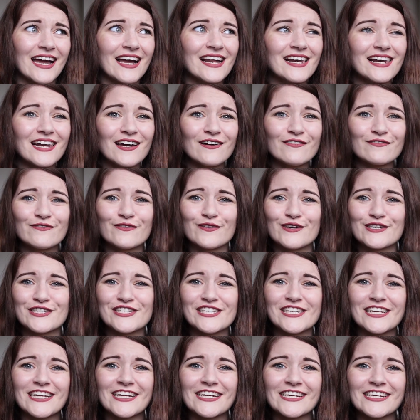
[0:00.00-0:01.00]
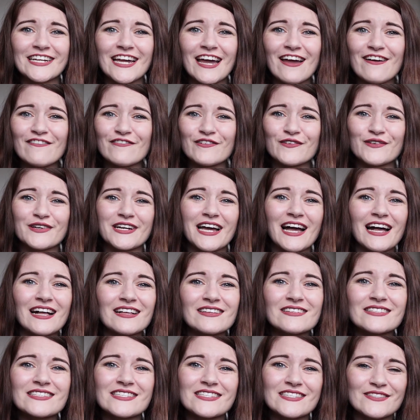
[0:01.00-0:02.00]
I love watching everyone
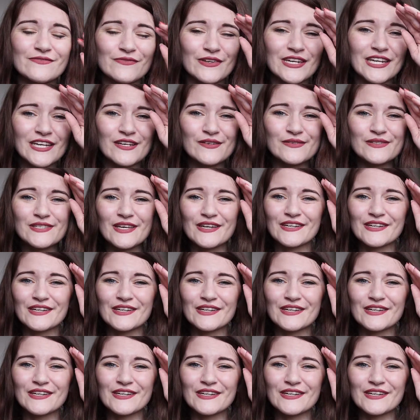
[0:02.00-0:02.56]
else's videos